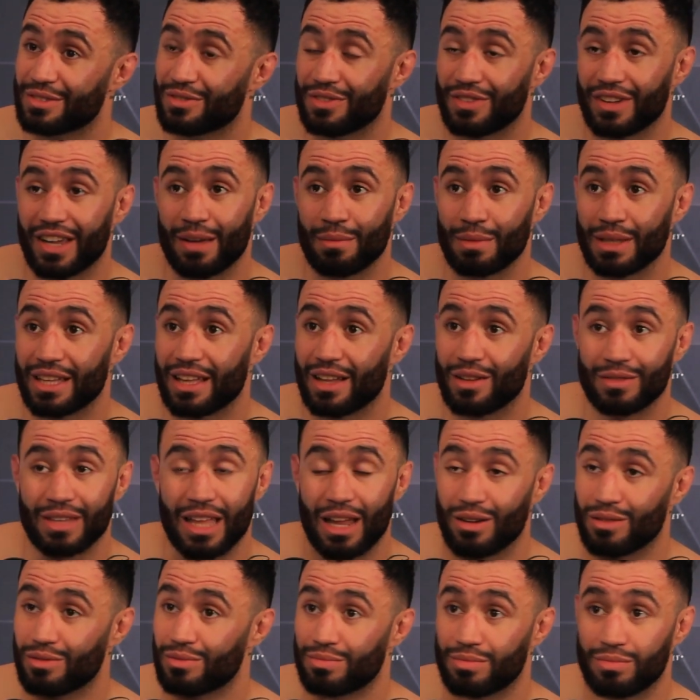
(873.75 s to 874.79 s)
family
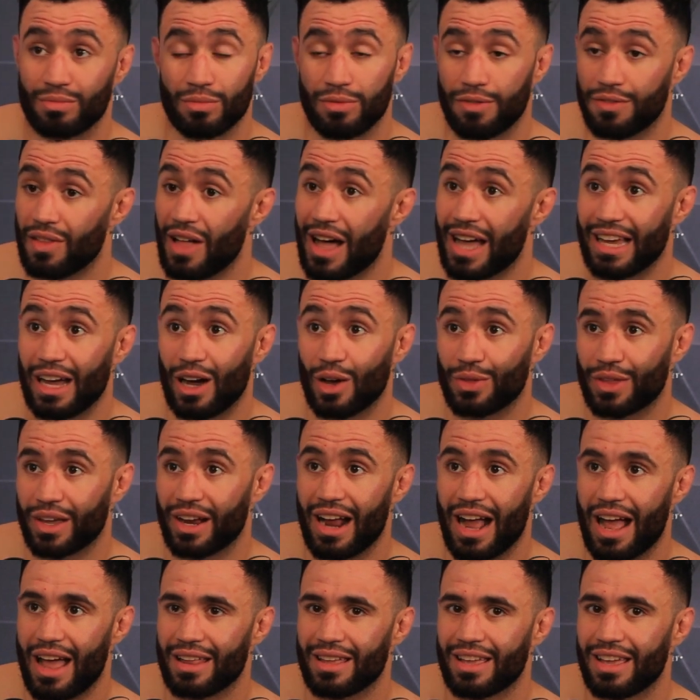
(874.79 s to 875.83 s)
that'll fly out
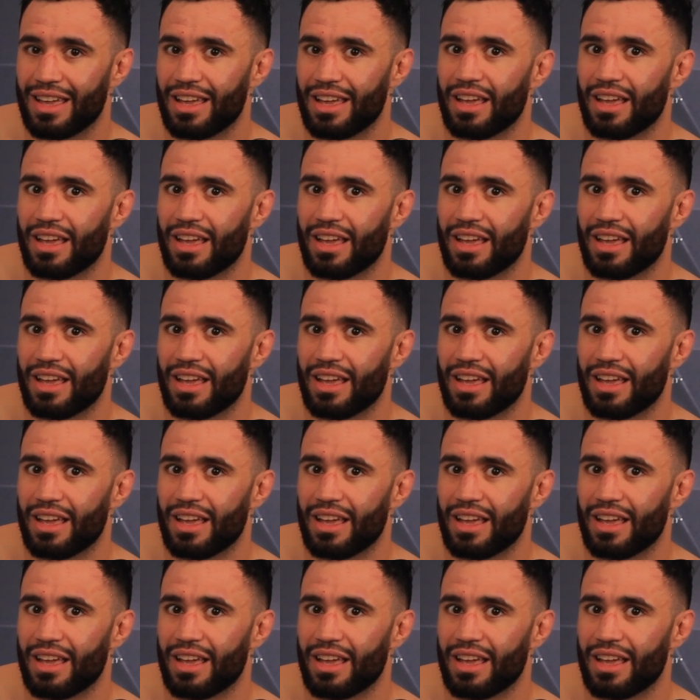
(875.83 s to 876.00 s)
there.